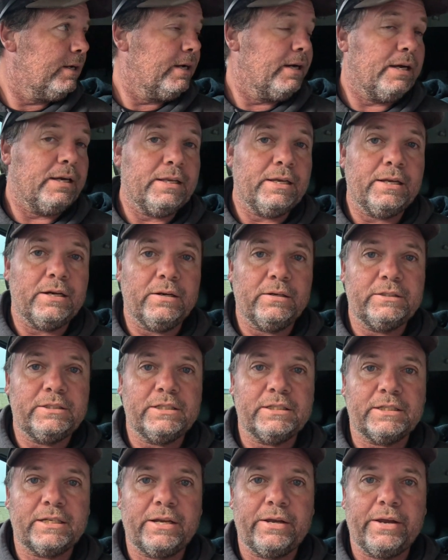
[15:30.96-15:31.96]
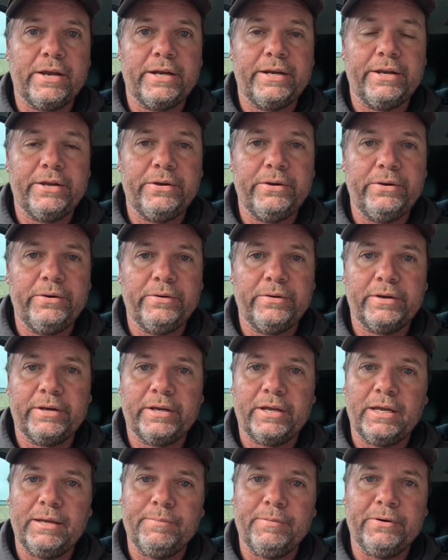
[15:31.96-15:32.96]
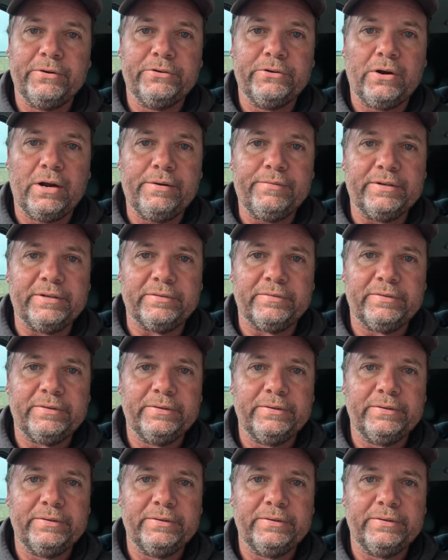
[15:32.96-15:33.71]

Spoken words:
And then I'm just going to keep on driving.